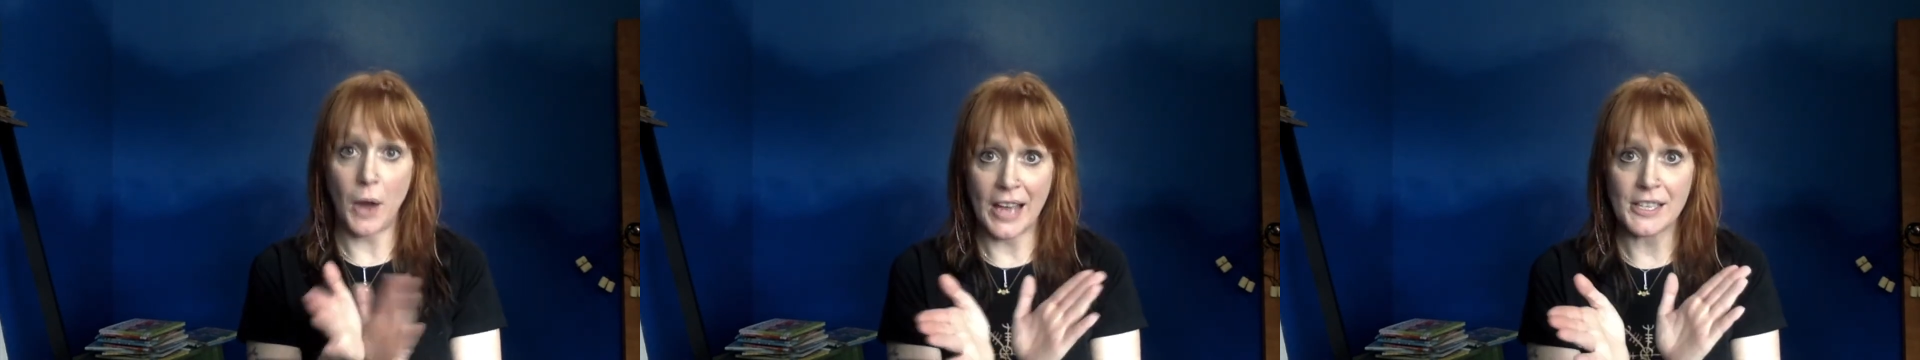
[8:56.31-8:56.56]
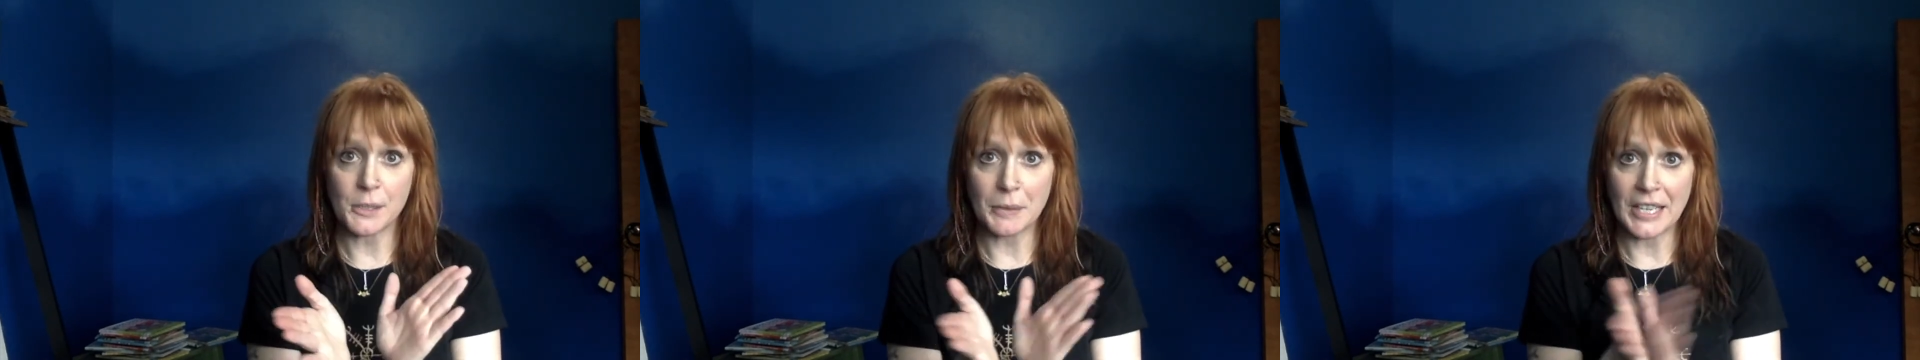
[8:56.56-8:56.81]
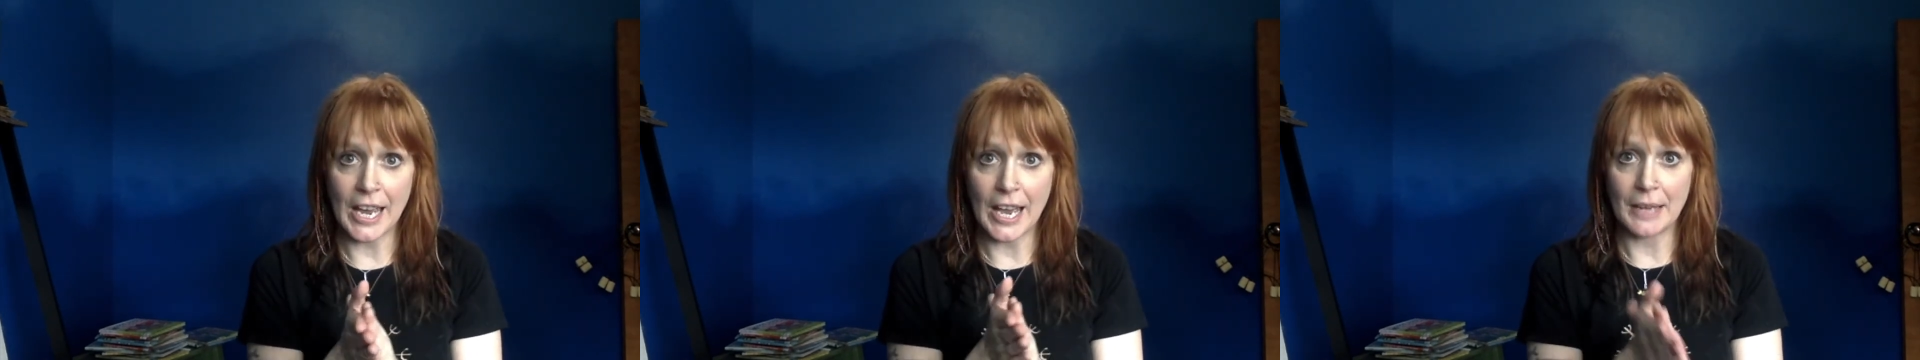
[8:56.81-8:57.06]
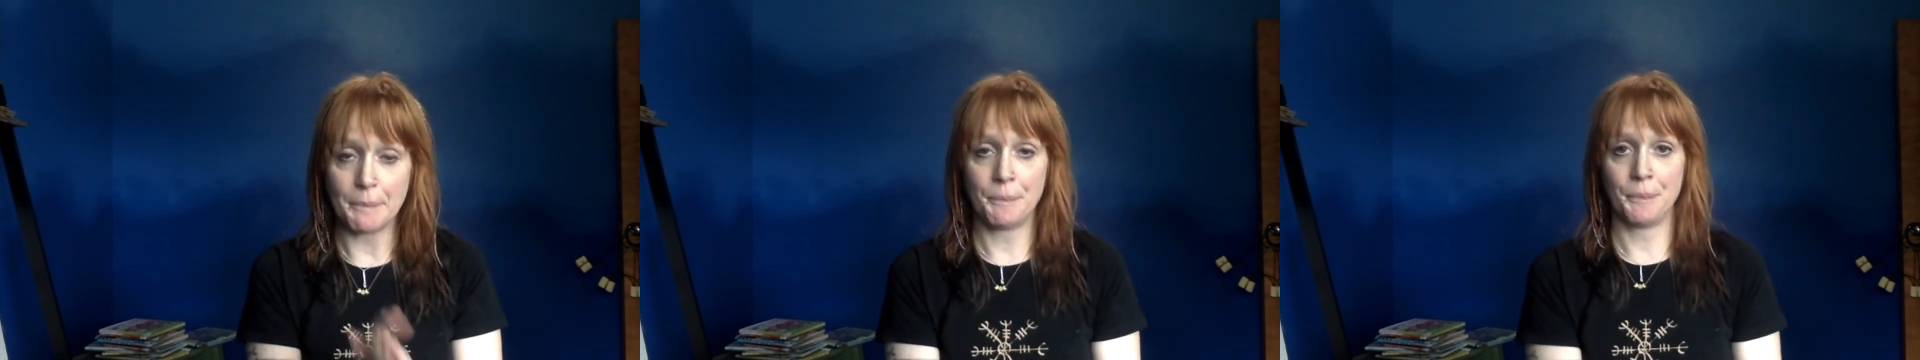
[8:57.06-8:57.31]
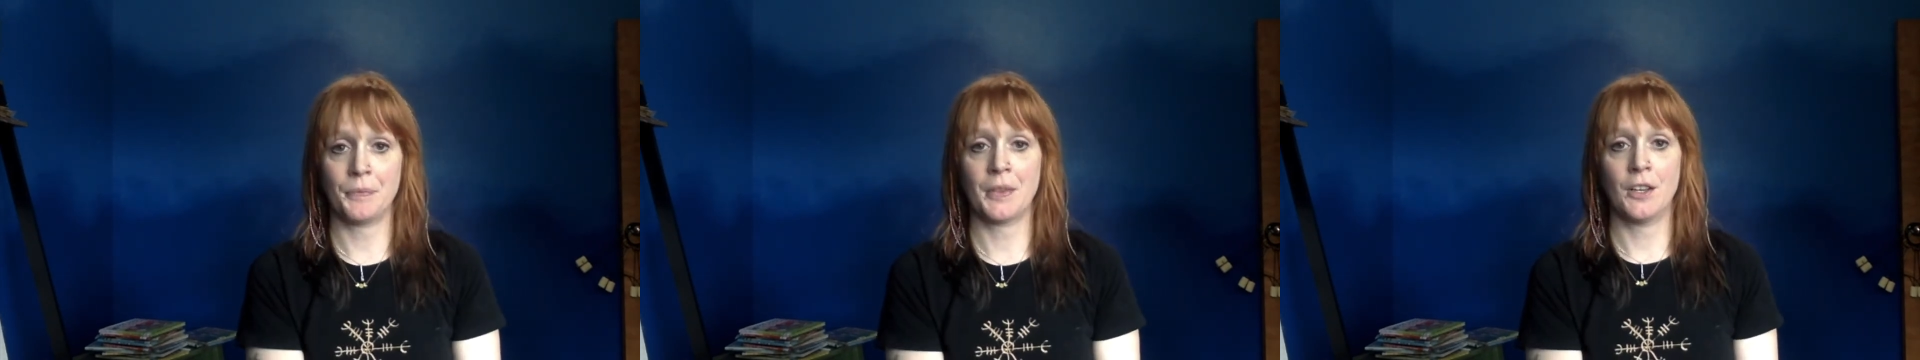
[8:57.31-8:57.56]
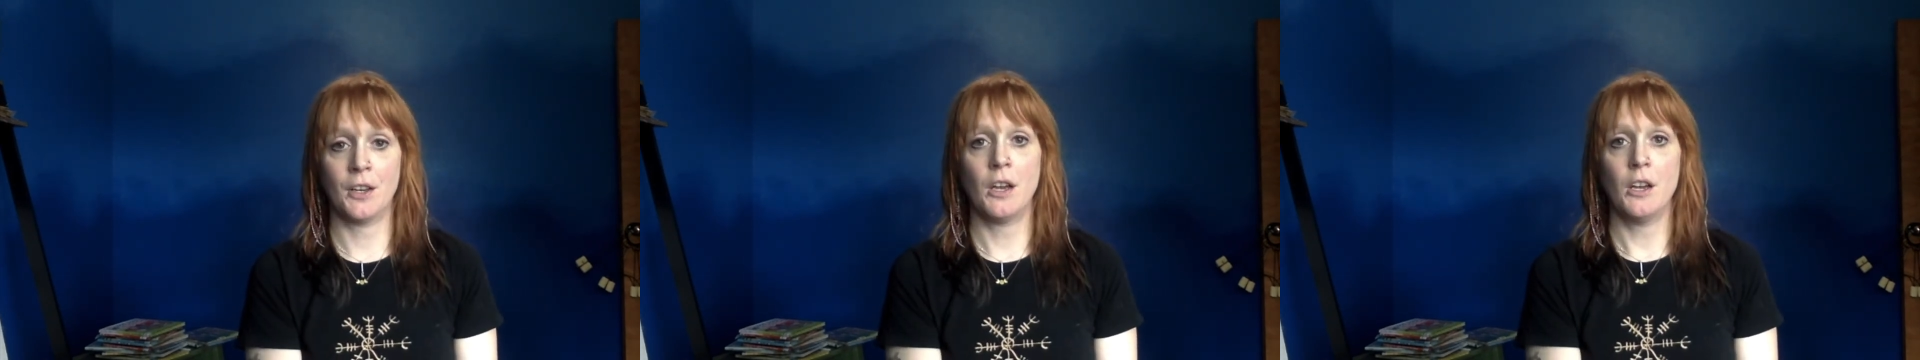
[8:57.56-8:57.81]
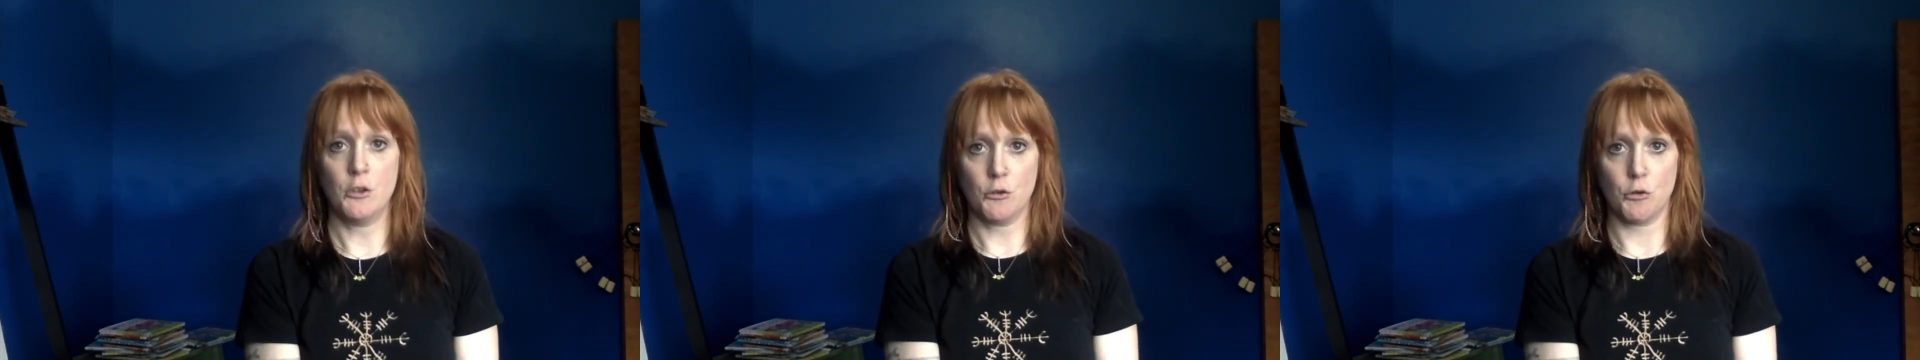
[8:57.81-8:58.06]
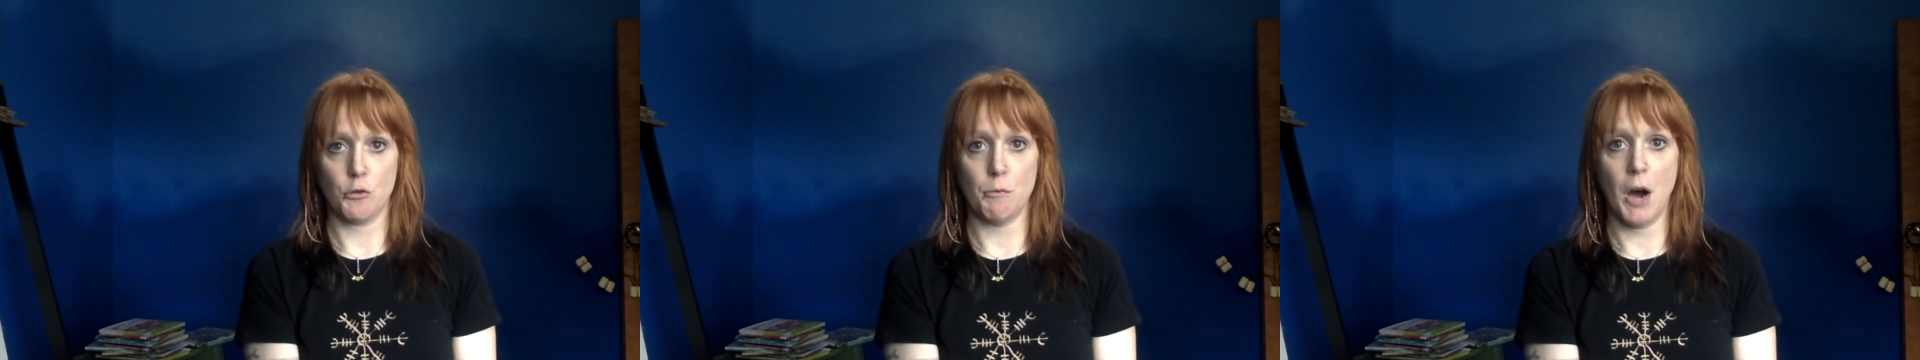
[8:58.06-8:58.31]
as we can.
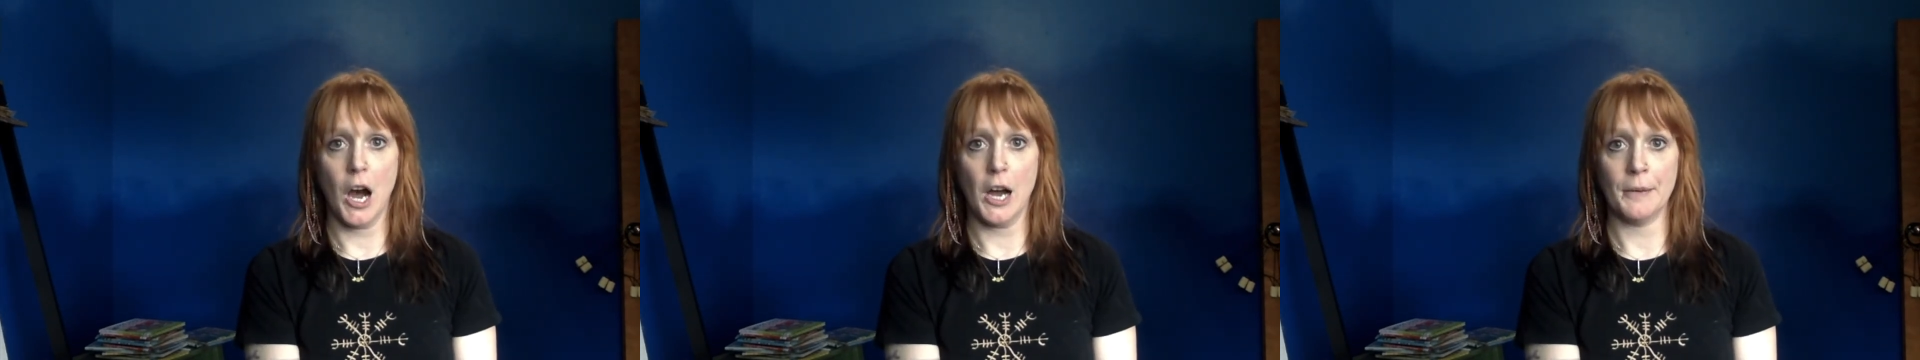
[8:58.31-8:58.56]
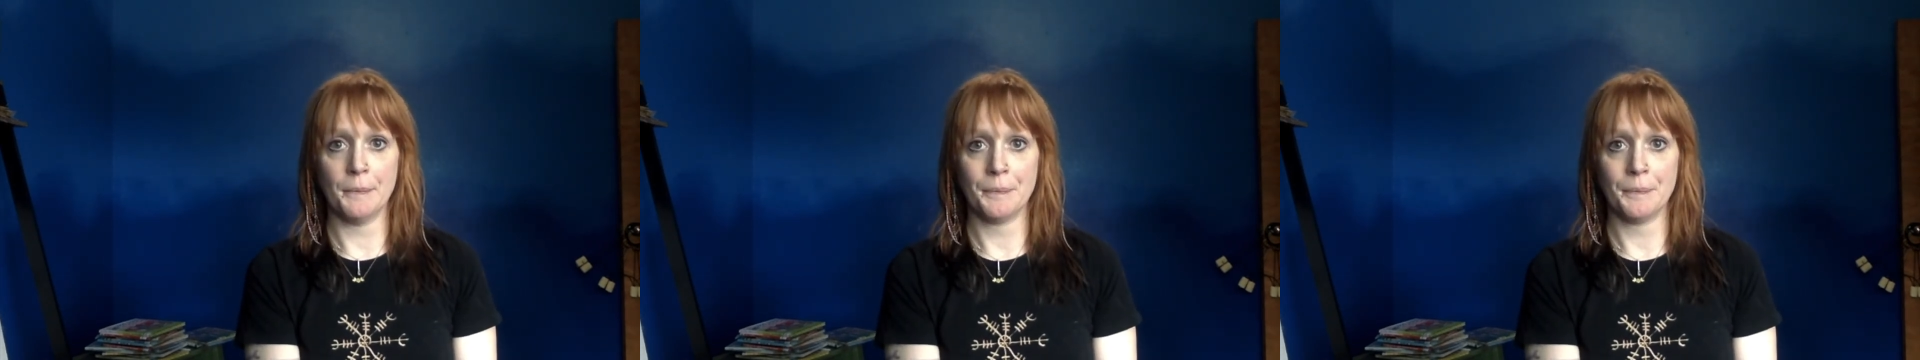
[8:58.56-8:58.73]
Goodbye.